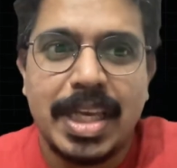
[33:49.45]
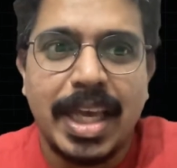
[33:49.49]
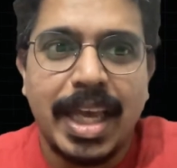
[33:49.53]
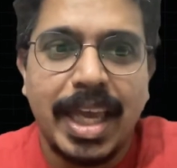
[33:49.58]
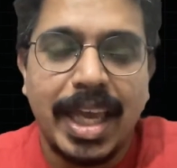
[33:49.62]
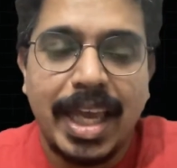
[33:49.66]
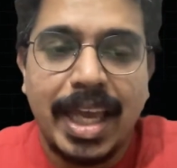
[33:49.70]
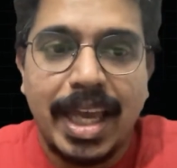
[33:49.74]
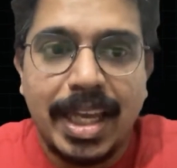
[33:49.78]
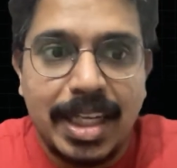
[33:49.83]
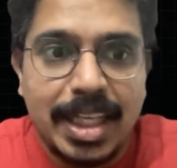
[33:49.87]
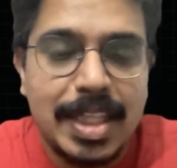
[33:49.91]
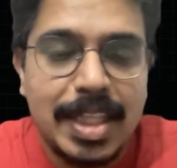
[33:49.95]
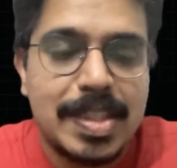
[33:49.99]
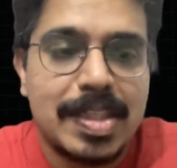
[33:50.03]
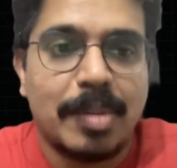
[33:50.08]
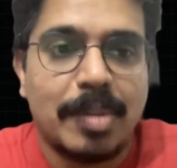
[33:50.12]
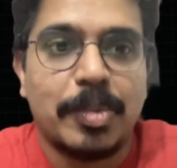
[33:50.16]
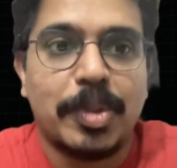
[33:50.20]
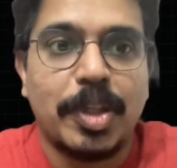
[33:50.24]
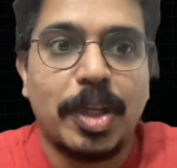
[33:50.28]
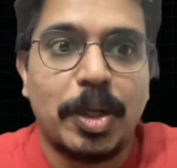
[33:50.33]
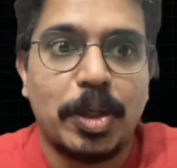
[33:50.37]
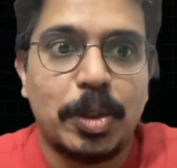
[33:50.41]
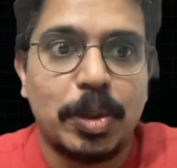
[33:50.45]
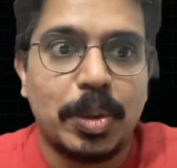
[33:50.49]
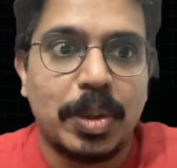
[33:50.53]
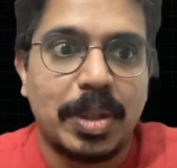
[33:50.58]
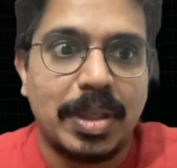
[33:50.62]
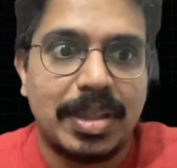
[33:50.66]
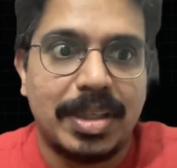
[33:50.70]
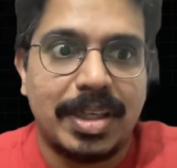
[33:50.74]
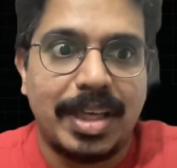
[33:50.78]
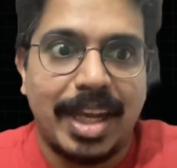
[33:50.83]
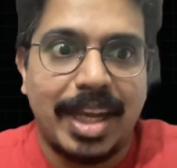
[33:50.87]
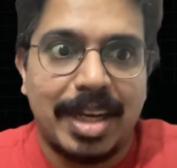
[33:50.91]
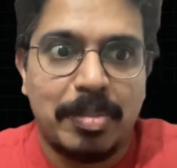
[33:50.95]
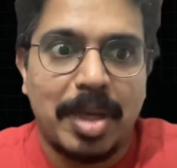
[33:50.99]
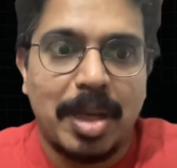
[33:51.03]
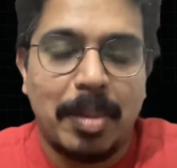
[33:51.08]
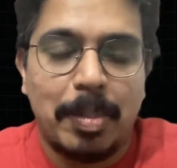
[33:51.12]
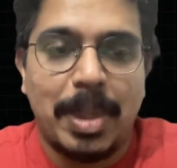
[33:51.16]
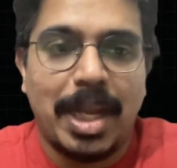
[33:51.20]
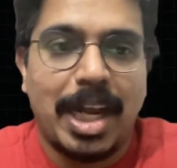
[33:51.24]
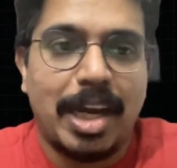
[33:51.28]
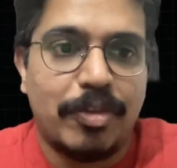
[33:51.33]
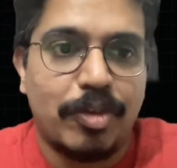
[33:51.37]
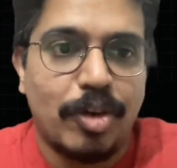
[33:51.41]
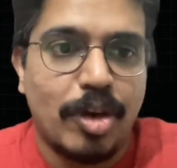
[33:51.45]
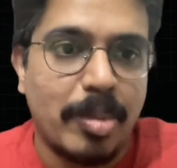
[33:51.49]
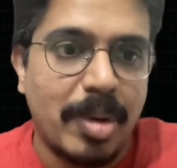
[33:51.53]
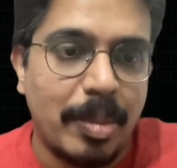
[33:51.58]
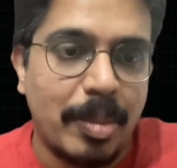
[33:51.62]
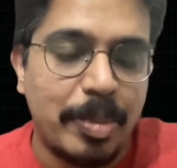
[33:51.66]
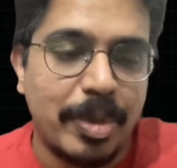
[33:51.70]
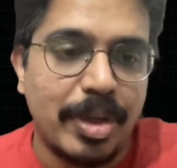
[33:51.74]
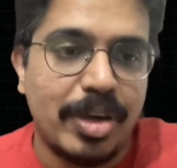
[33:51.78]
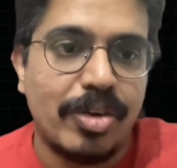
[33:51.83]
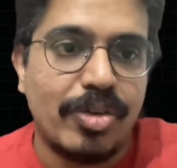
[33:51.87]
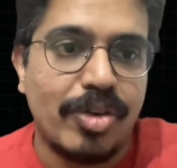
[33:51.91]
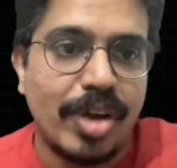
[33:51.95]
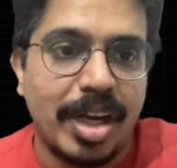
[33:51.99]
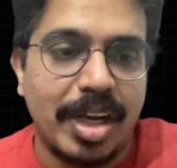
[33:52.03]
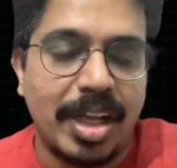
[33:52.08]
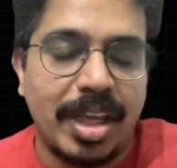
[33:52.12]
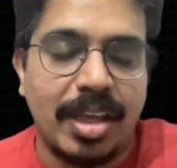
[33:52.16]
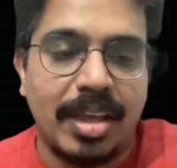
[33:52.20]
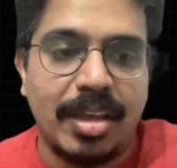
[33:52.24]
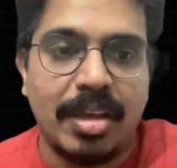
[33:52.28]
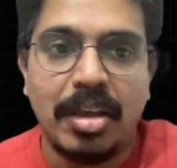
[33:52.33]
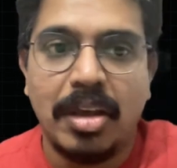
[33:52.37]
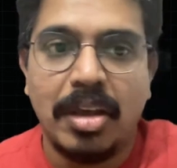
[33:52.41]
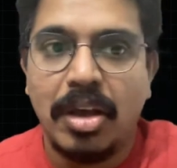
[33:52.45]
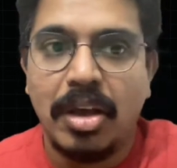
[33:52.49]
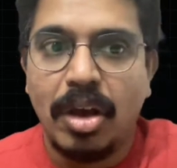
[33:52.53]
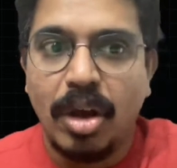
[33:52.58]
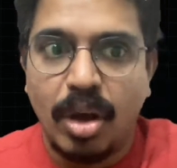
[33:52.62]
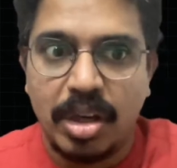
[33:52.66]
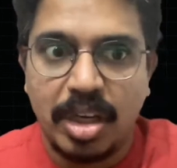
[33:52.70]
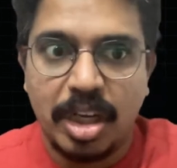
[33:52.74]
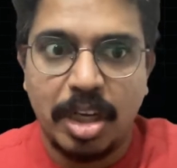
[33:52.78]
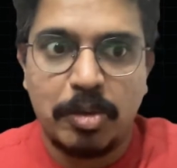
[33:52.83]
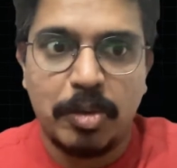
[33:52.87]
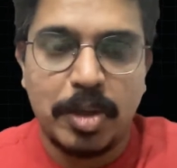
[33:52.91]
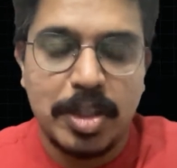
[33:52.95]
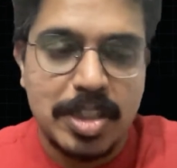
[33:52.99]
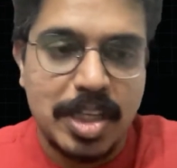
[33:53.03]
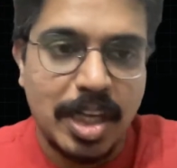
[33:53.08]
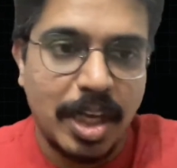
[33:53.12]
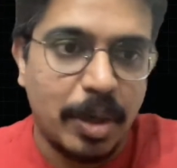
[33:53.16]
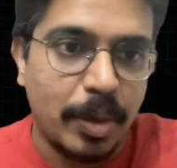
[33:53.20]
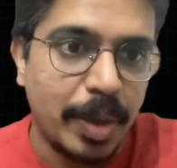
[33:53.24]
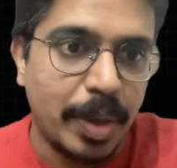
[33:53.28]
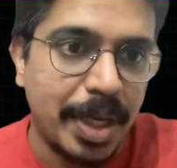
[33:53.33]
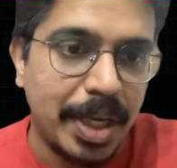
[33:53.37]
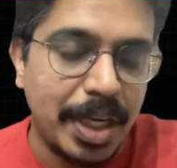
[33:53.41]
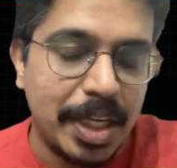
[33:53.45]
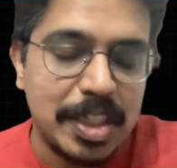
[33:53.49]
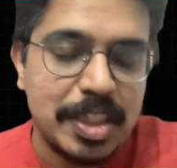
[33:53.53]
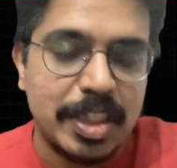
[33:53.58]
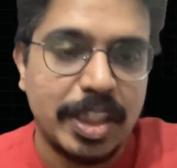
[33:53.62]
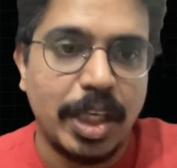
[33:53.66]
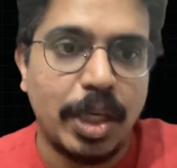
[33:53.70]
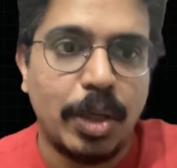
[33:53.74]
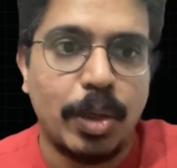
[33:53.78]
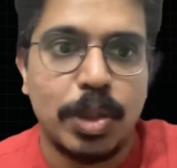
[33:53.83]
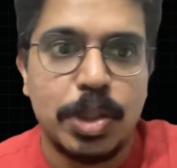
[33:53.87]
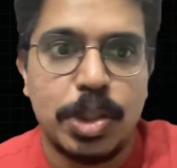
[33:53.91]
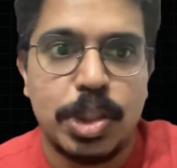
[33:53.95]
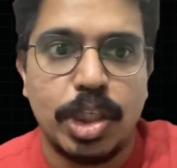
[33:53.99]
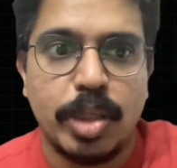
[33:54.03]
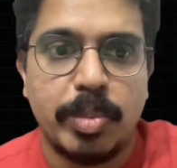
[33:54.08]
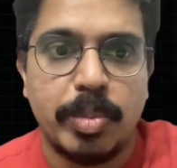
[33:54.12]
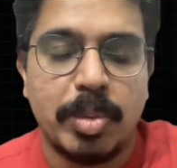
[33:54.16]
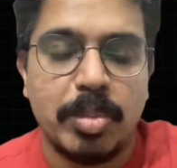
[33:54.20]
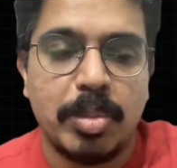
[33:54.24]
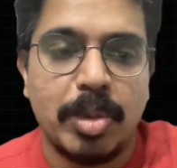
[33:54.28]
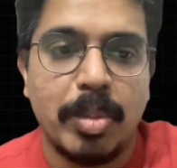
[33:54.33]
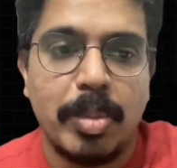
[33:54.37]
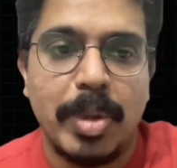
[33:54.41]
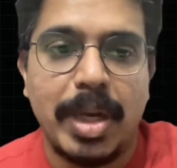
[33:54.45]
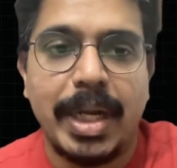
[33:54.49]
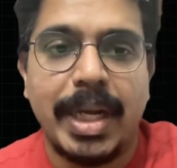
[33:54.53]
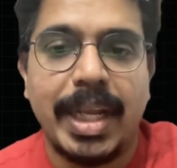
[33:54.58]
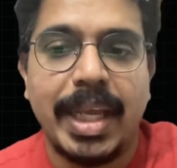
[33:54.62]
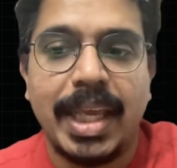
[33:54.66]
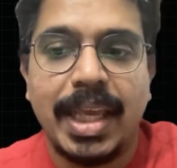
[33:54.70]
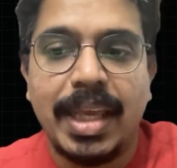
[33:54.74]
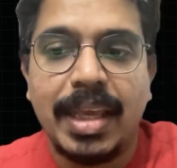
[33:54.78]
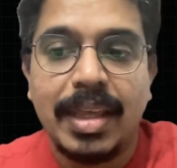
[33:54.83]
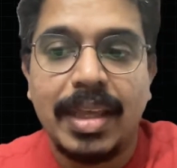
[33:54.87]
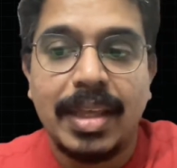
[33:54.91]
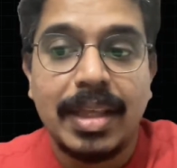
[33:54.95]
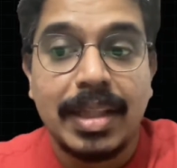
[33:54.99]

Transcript: hey, I need something to get my platform up and running on networks like ONDC, Kochi Open Mobility.